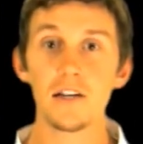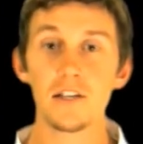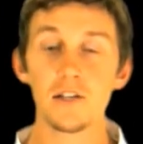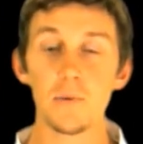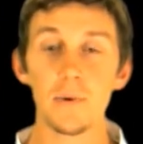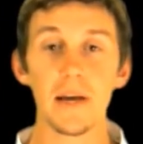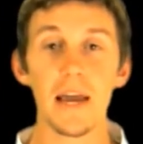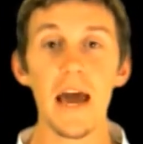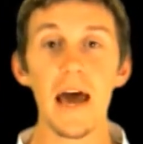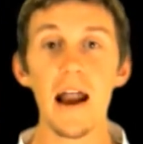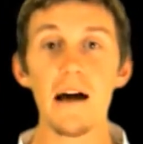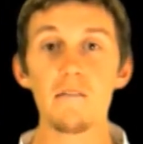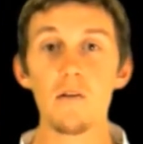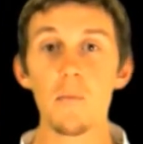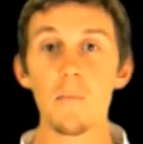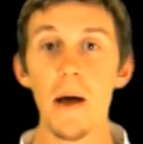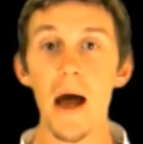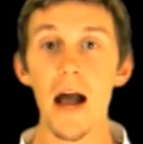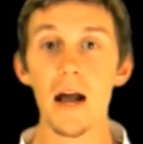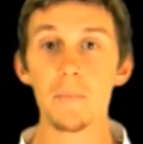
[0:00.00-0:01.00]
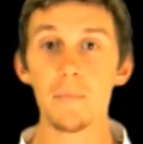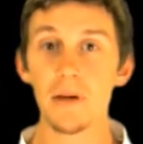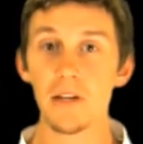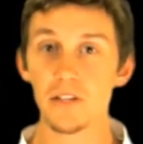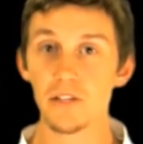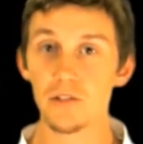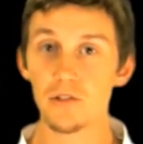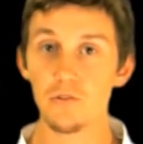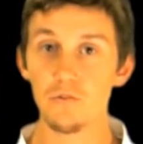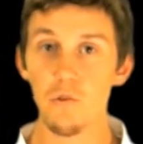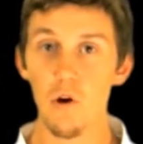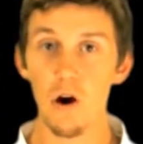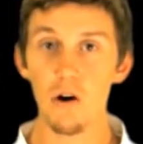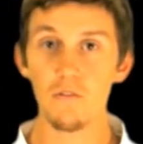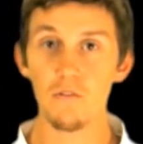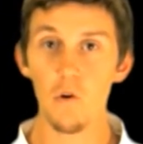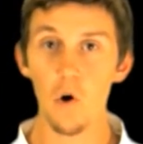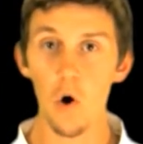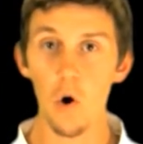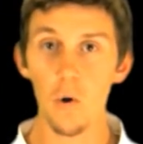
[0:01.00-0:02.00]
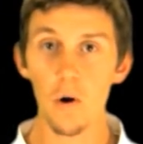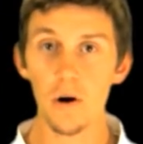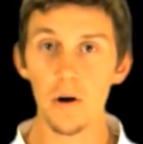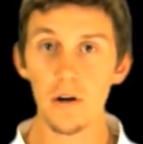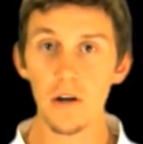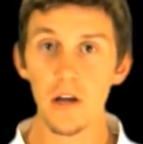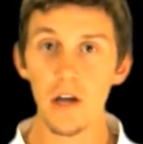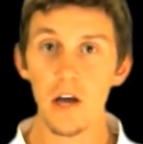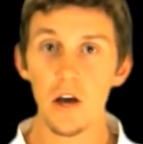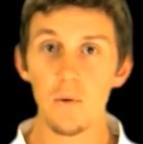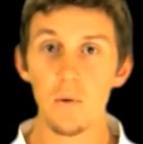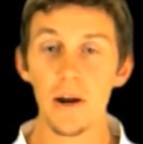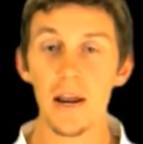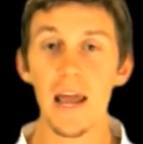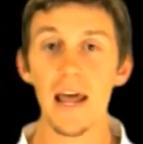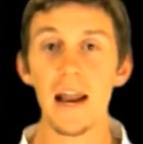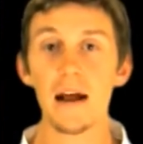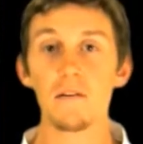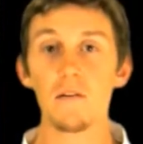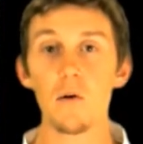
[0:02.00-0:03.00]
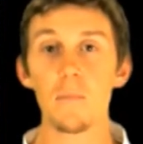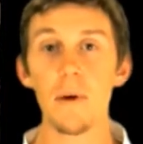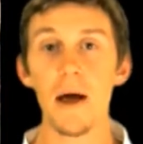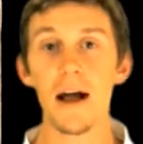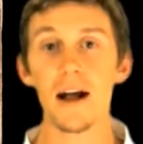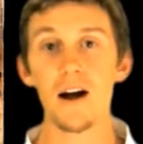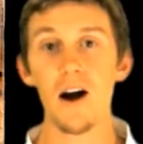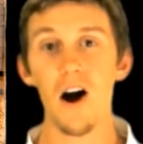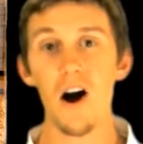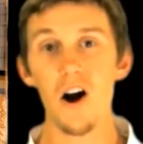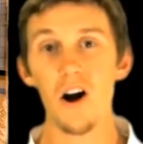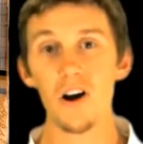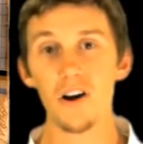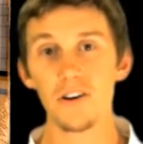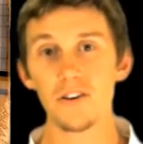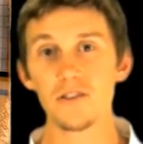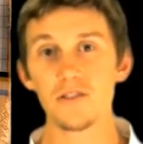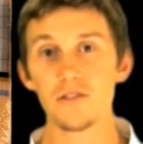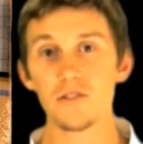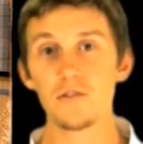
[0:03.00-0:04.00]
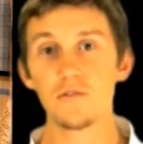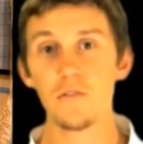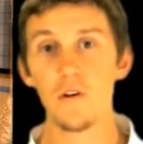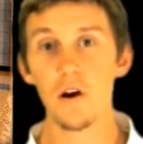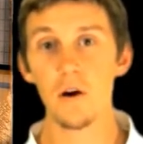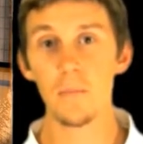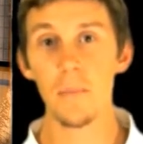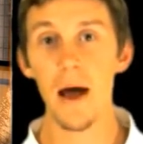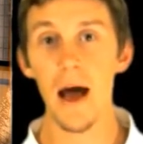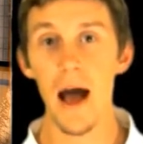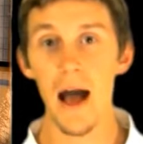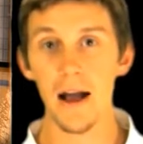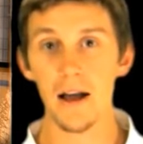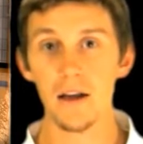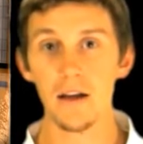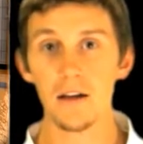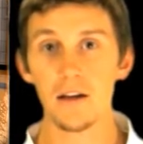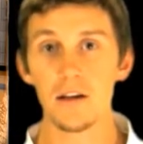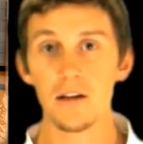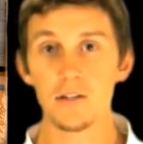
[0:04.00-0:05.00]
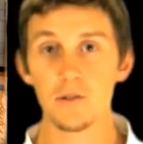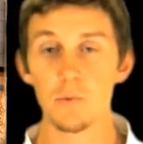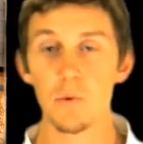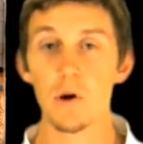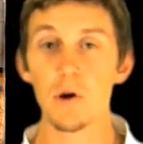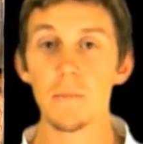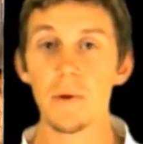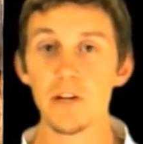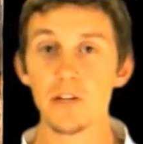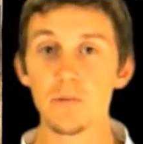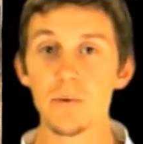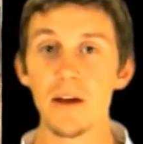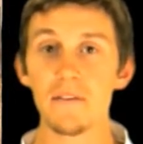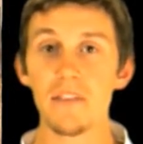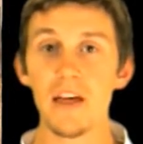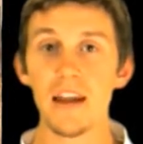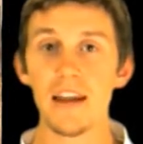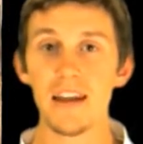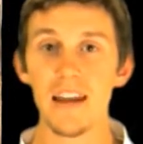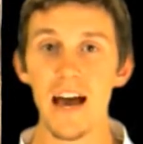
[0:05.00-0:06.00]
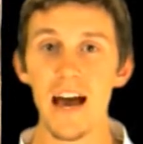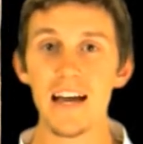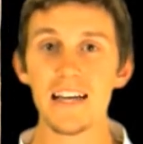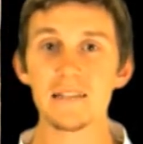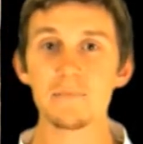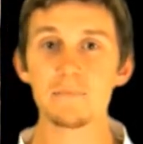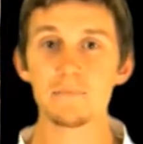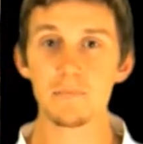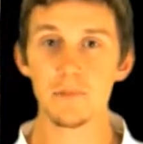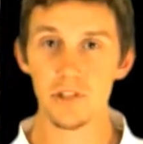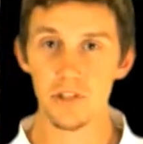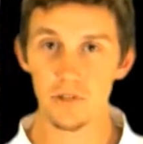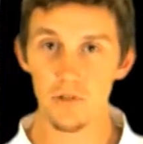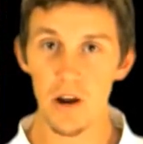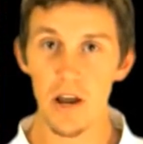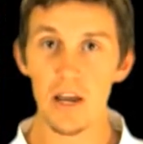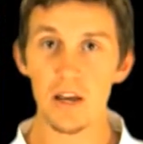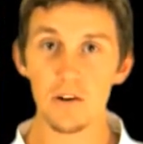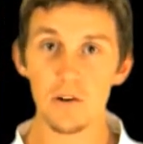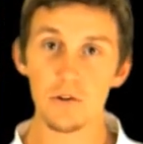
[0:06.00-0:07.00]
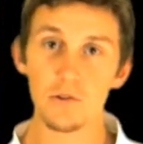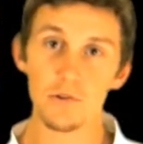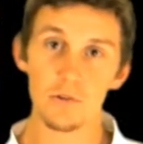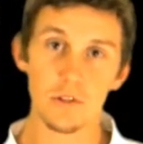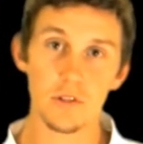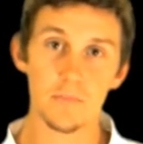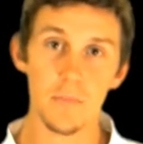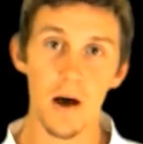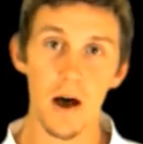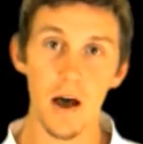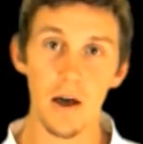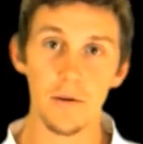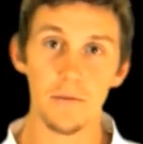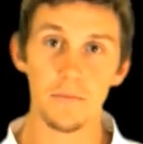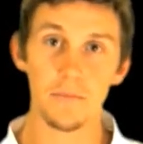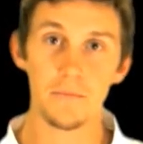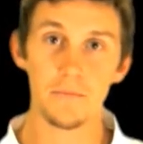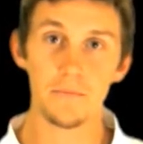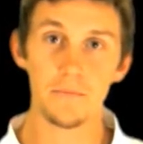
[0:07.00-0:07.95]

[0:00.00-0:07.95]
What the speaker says: So we can't have our back bent too far forward. We can't have our back arched too far back. So we want to make sure we have that nice, straight, neutral spine.